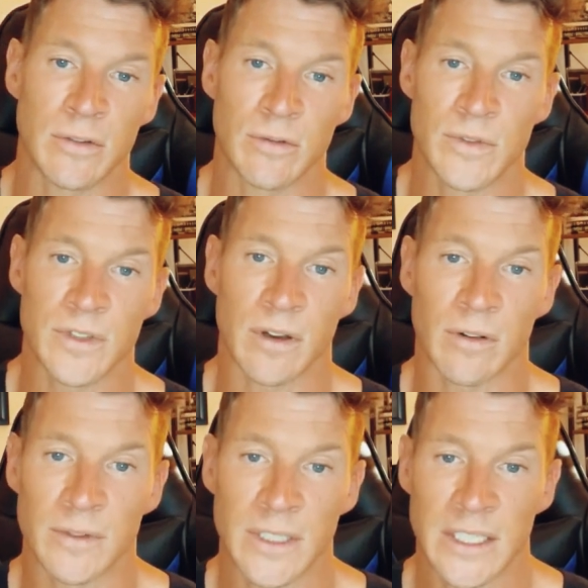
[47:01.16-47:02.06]
so
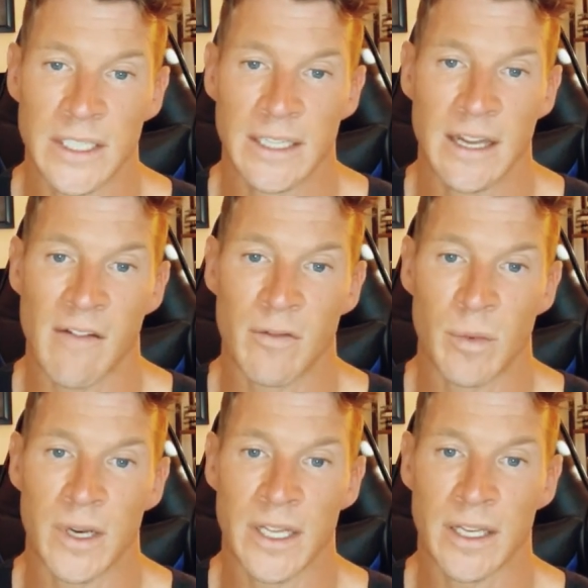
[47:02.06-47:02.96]
everybody
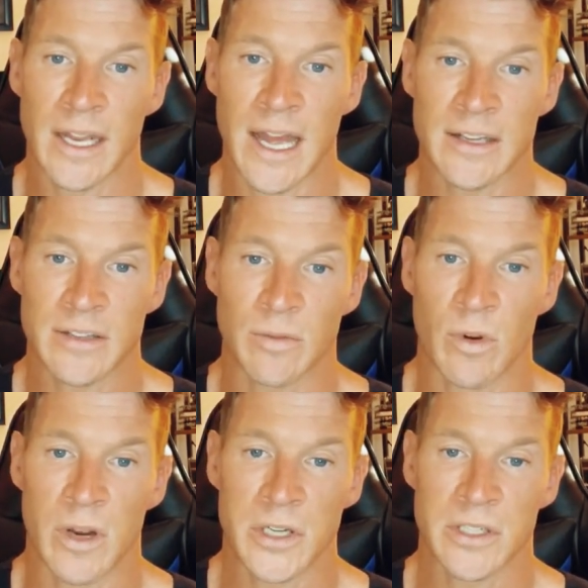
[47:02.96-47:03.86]
can ask some
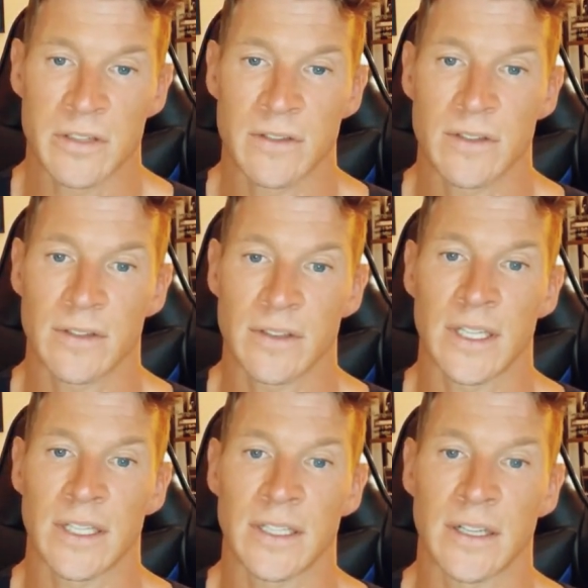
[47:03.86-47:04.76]
questions
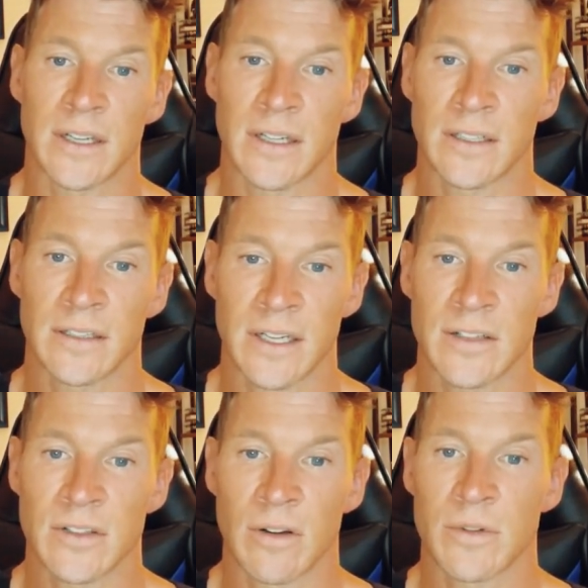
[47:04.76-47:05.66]
and uh, let us
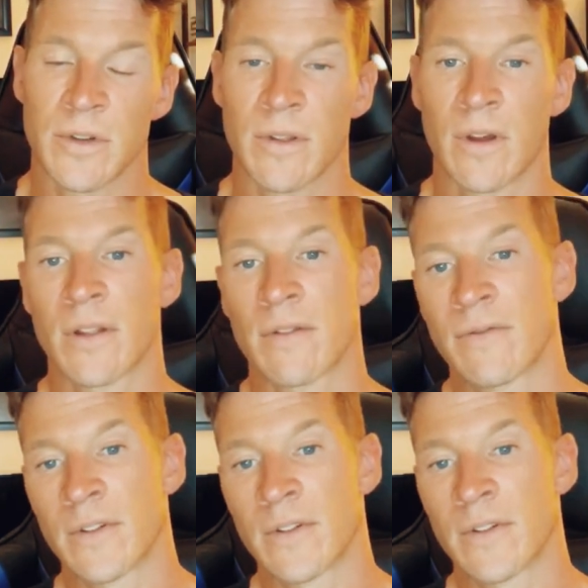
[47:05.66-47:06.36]
know what you thought of the film.